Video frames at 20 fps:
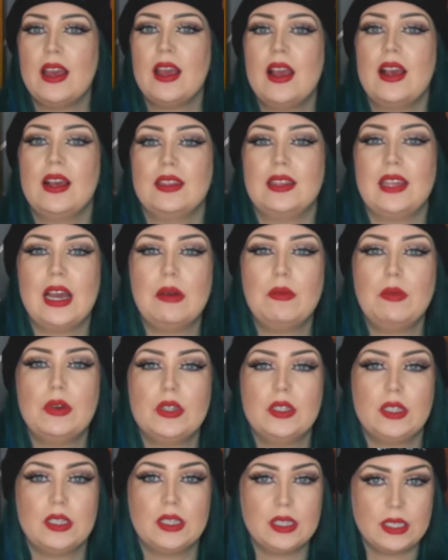That
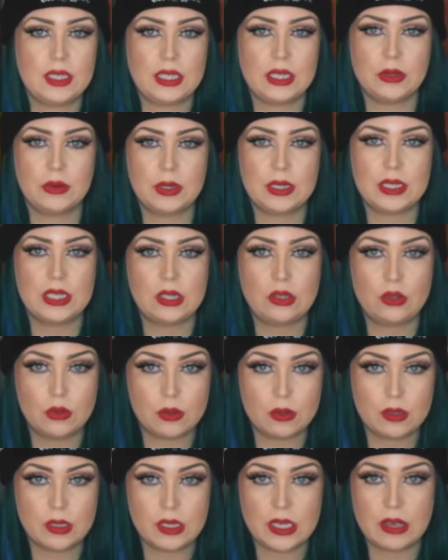was until his
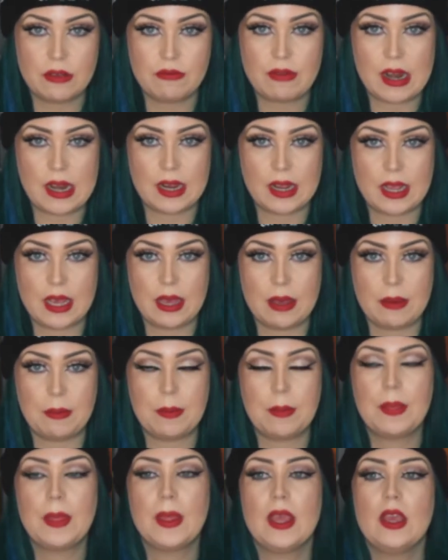daughter rang him.
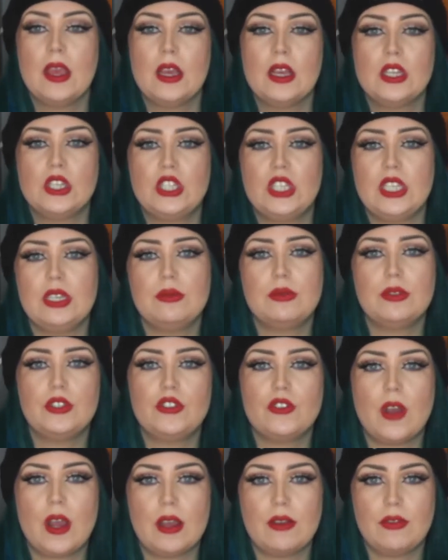She was
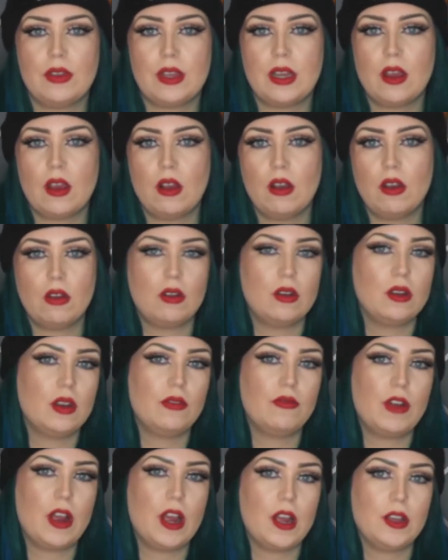driving along the
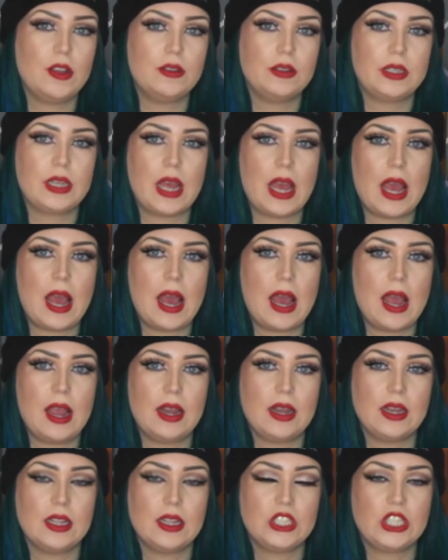road
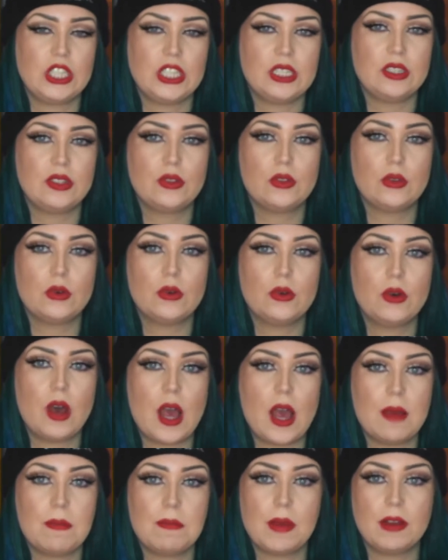and she saw her
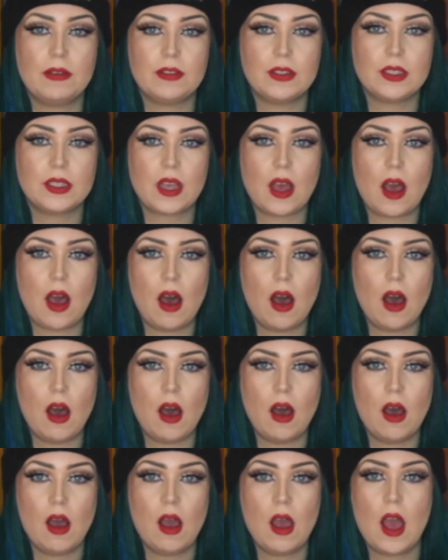mother's
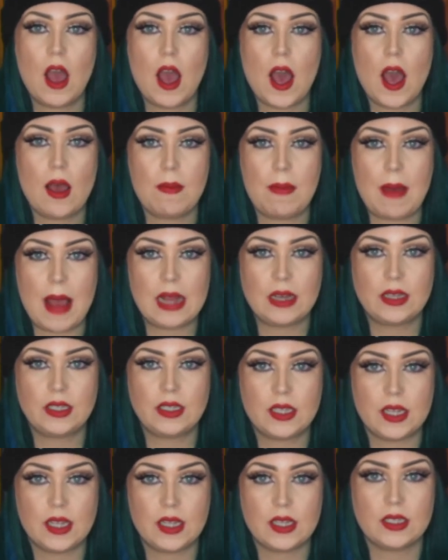car
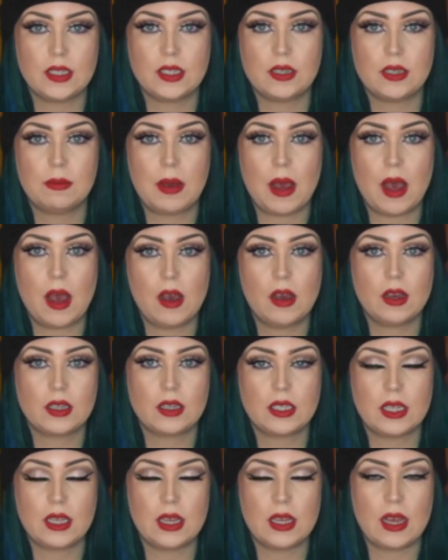abandoned, parked
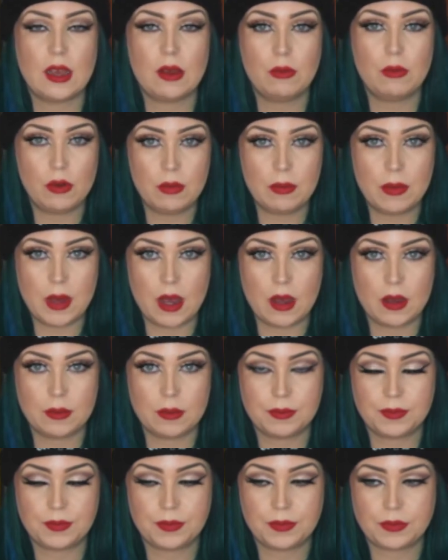at Walmart.
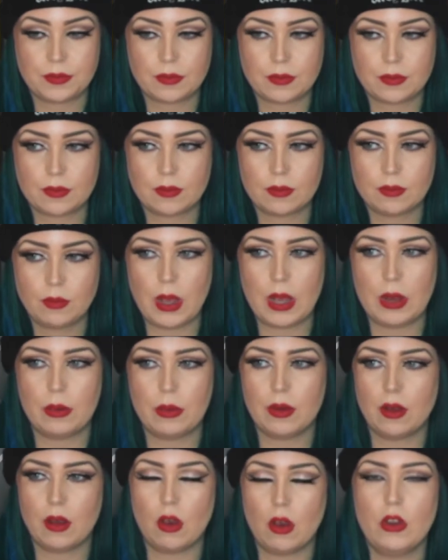Well,
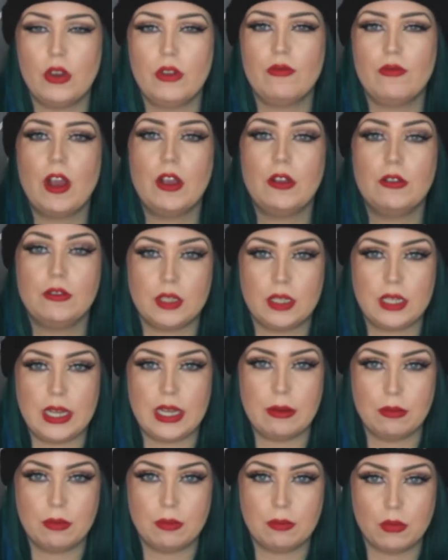on a road near
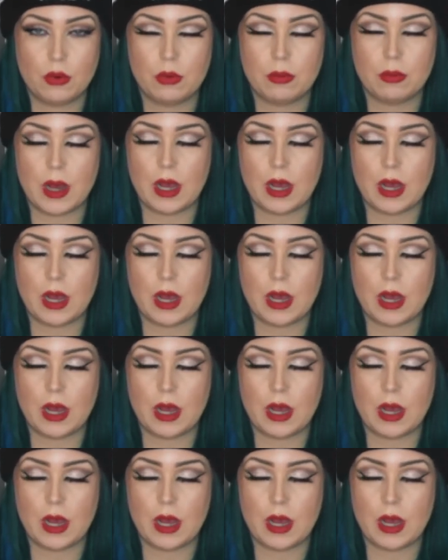Walmart.